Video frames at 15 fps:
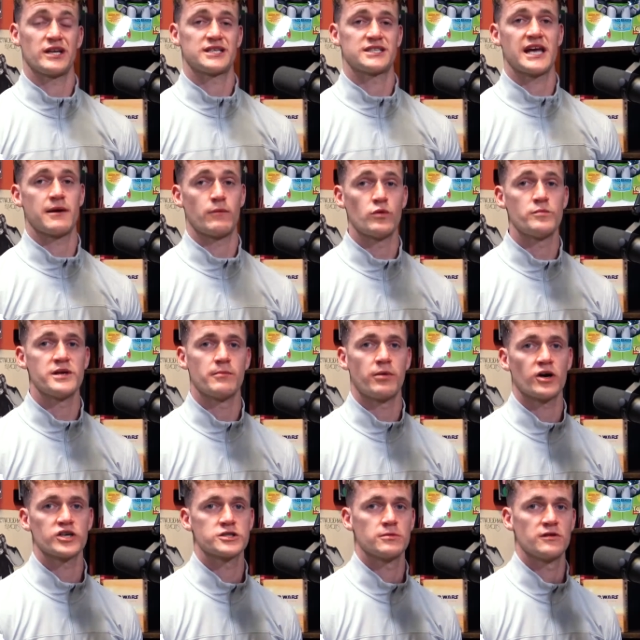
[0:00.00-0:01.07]
I say, it would be
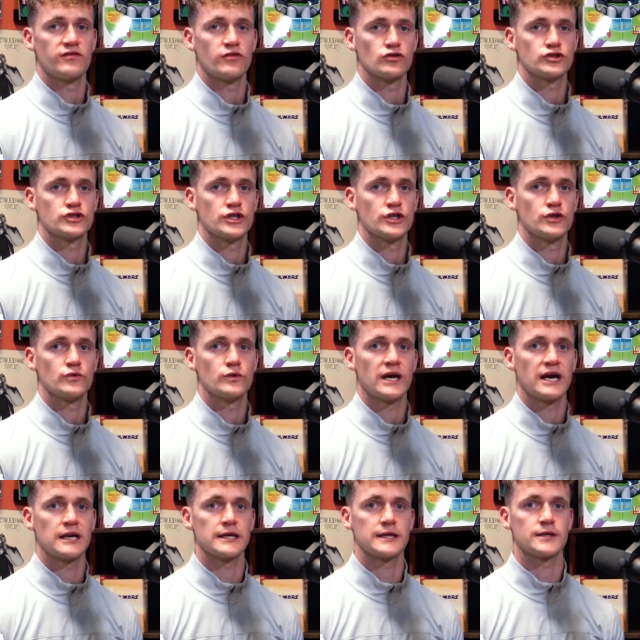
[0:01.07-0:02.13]
impossible for us to do
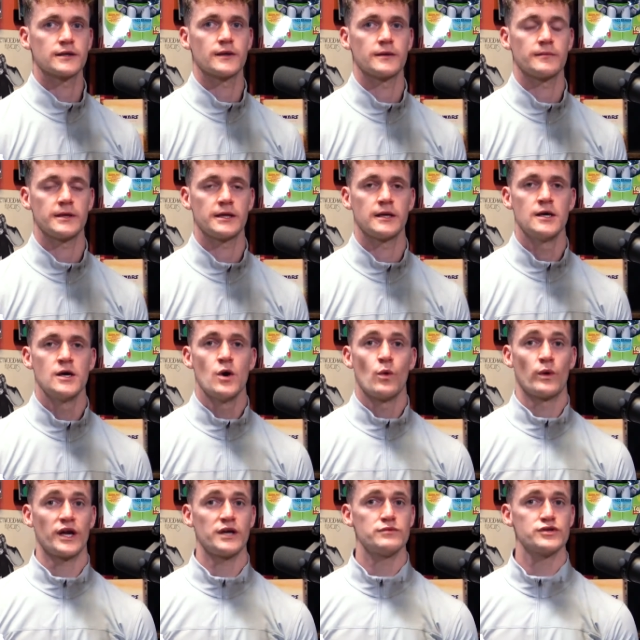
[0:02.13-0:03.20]
that. Like, you know what I mean?
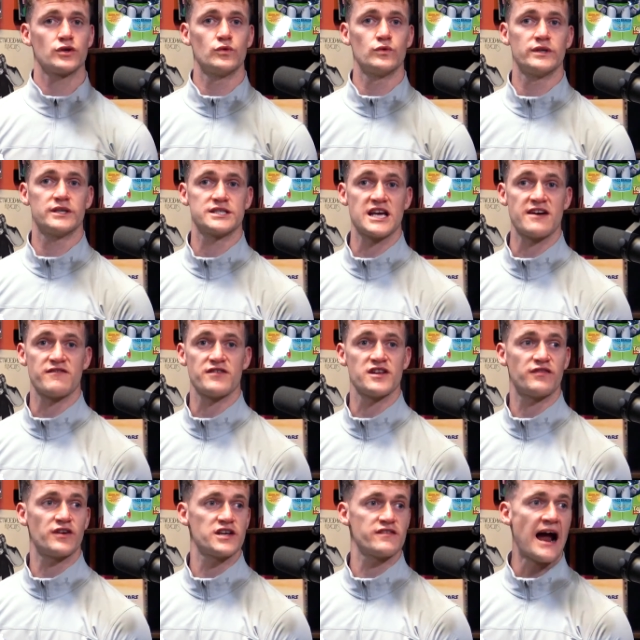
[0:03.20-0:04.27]
When I was doing the
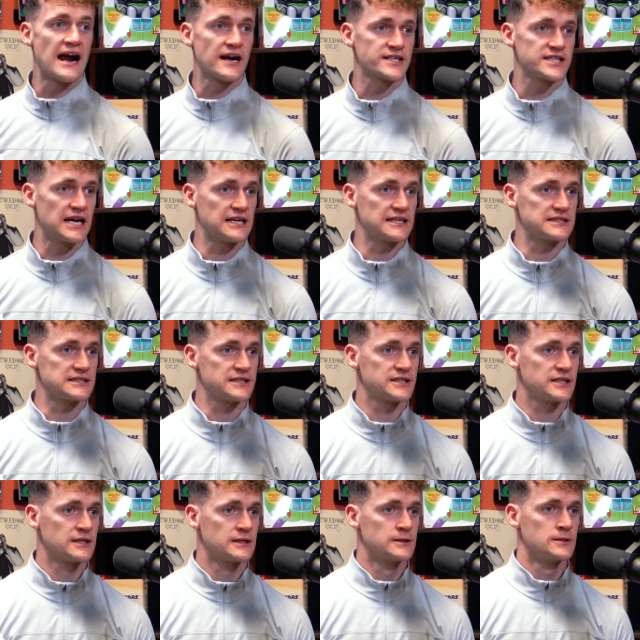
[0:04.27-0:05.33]
75 hard challenge,
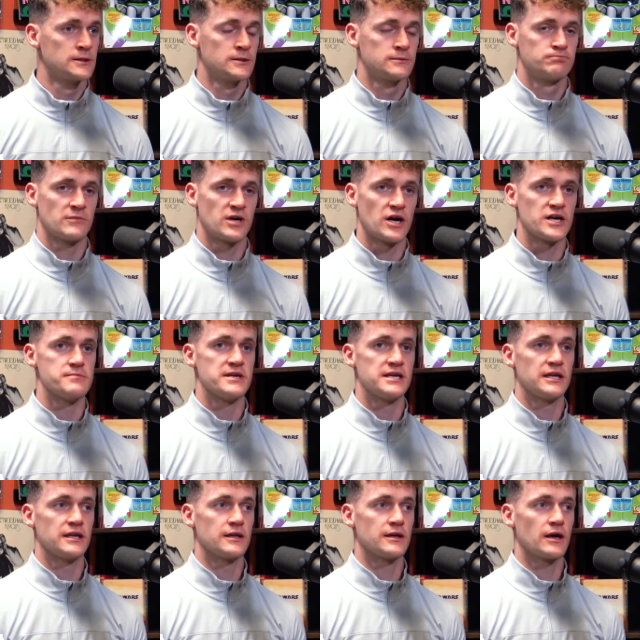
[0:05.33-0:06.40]
I
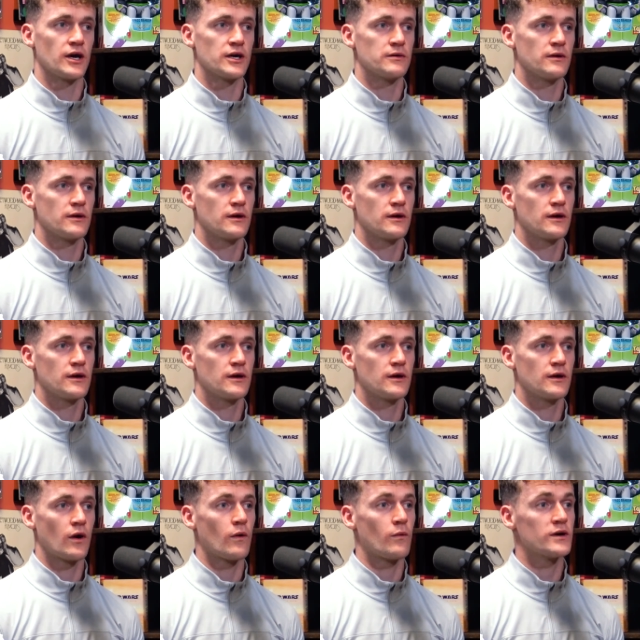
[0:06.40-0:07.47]
mean, that I, was my next
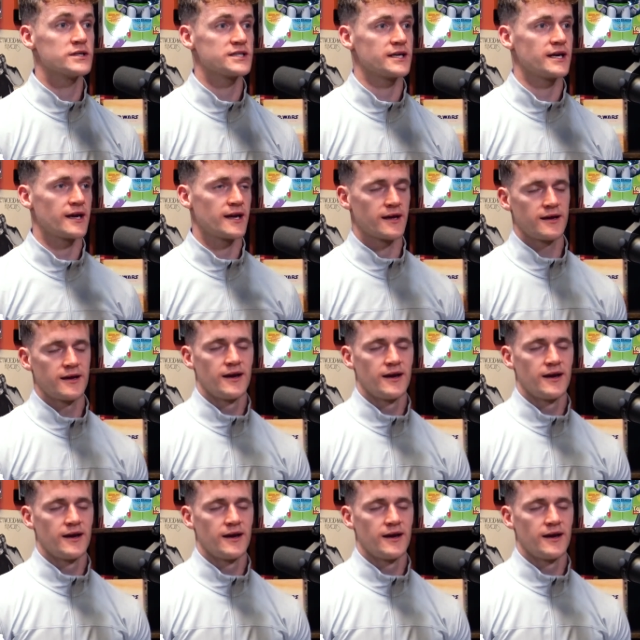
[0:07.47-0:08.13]
topic. Or oh, was it? Yeah. yeah.